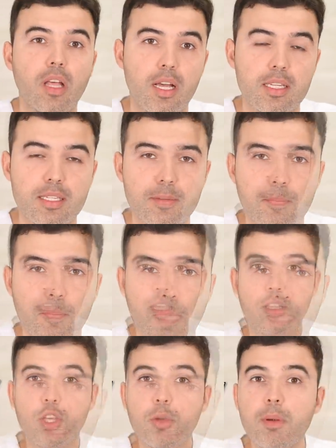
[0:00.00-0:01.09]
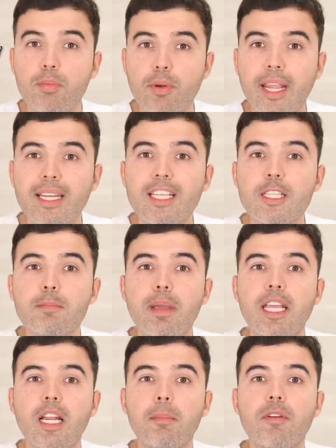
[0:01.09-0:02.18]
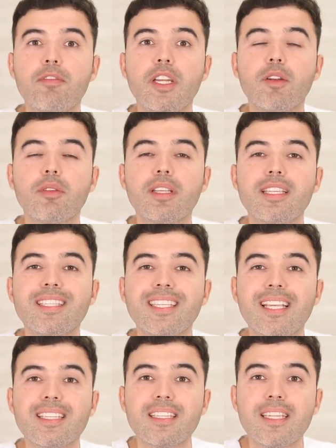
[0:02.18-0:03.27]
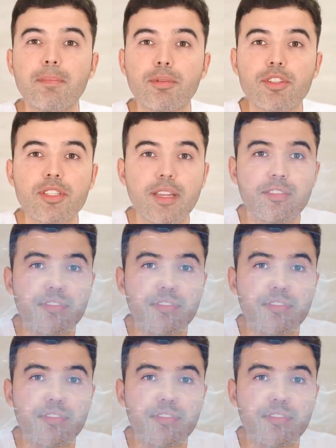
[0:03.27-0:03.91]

loss. The human brain is made up of nearly 60%